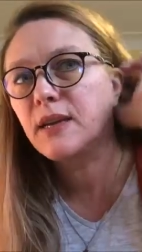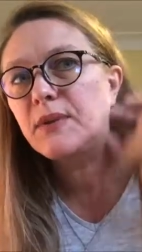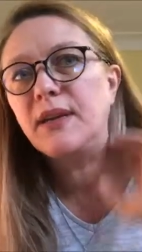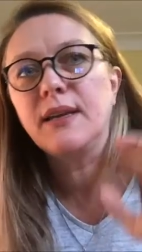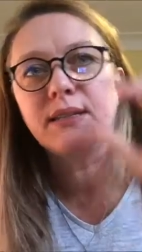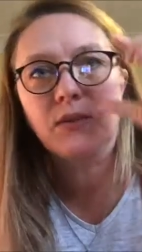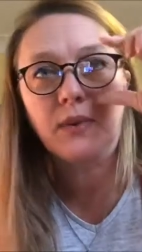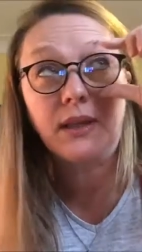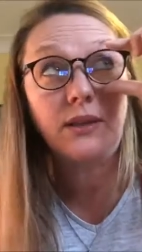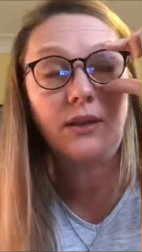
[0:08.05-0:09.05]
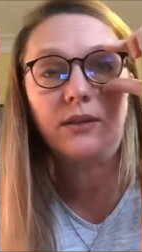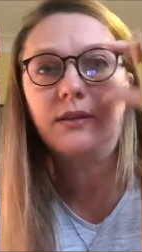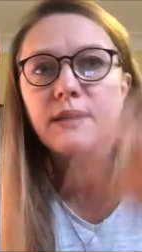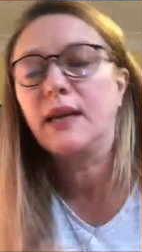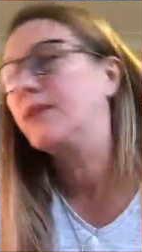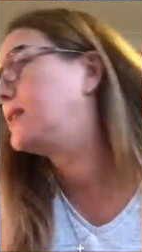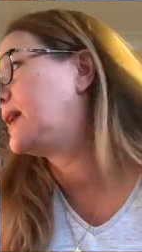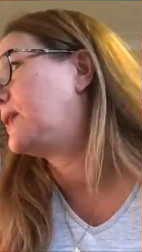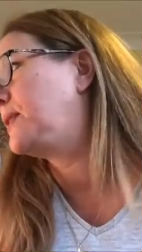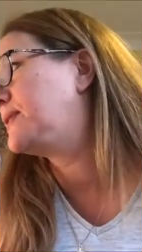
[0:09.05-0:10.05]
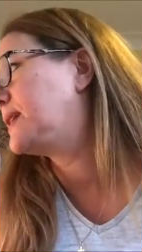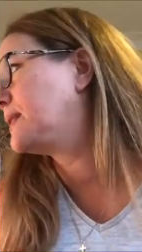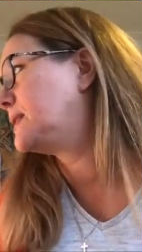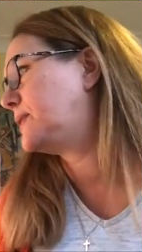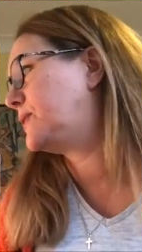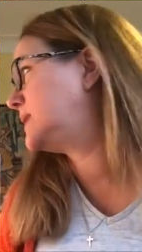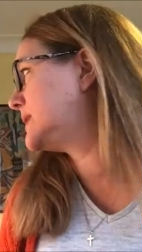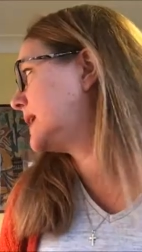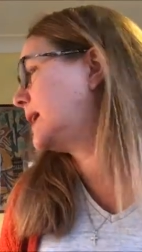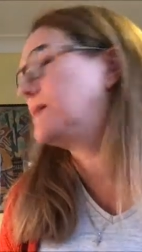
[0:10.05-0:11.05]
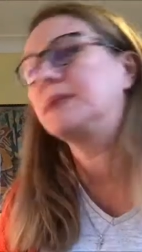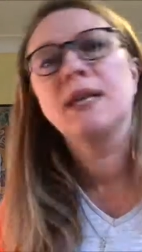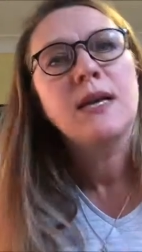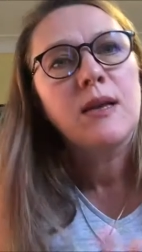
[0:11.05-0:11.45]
Now, we, it's a well-known carol, and we've sung this a few times,